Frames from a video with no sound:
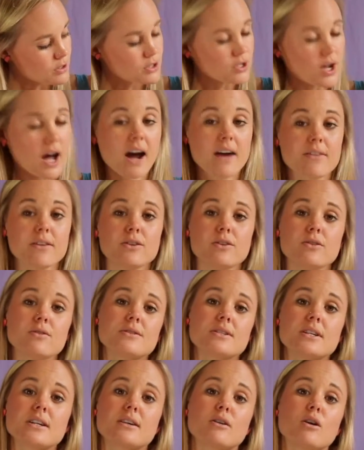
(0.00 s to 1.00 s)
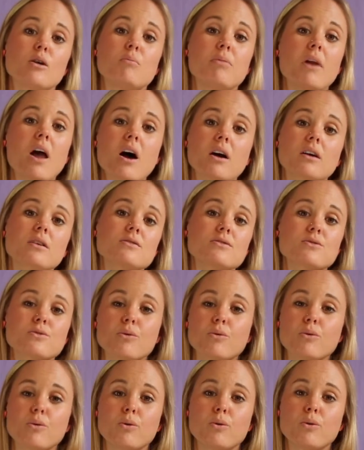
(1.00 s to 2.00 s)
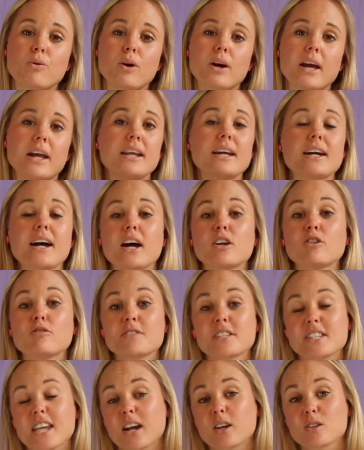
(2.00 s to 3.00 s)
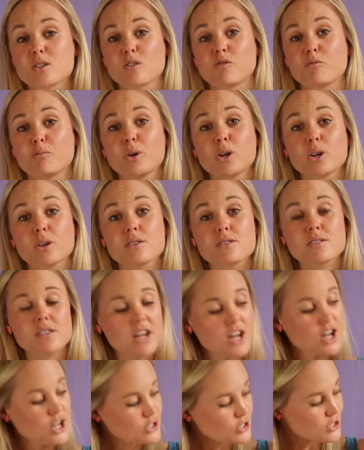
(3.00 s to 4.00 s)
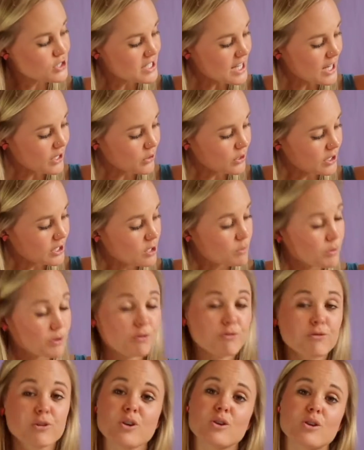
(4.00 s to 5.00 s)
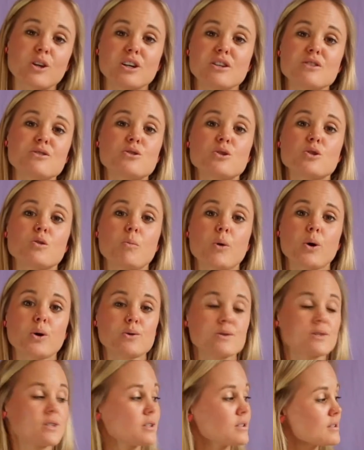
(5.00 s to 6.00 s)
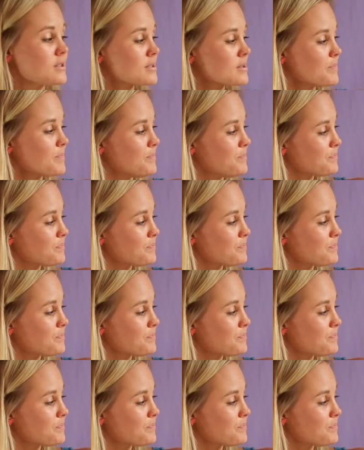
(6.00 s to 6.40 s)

so either using blocks or any kind of stacks of books to take you a little bit further into the poses.